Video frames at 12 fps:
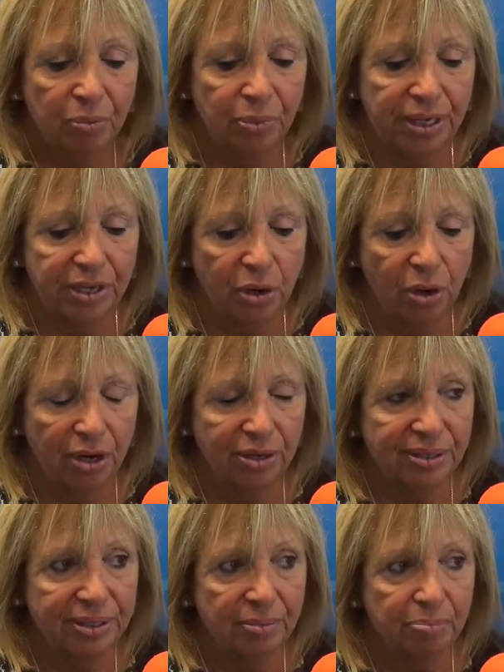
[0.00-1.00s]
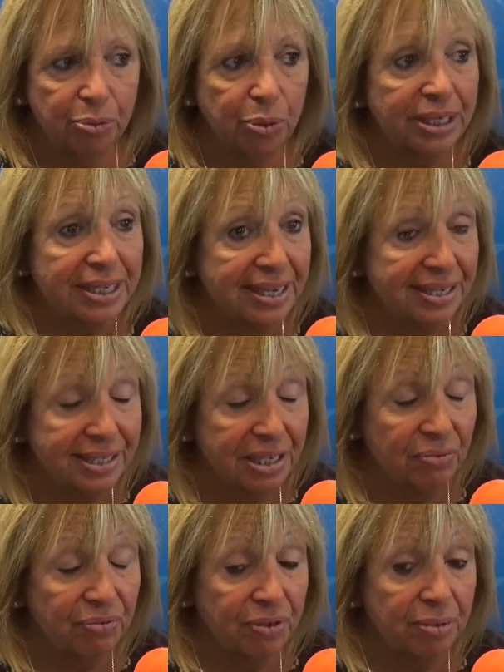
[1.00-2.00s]
We are
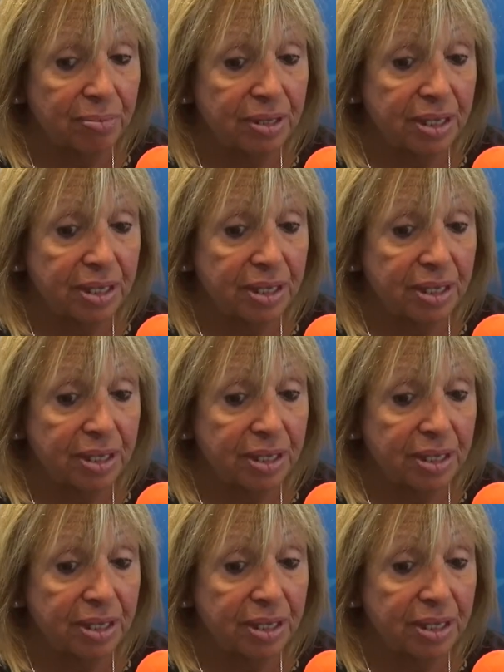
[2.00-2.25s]
broadcasting from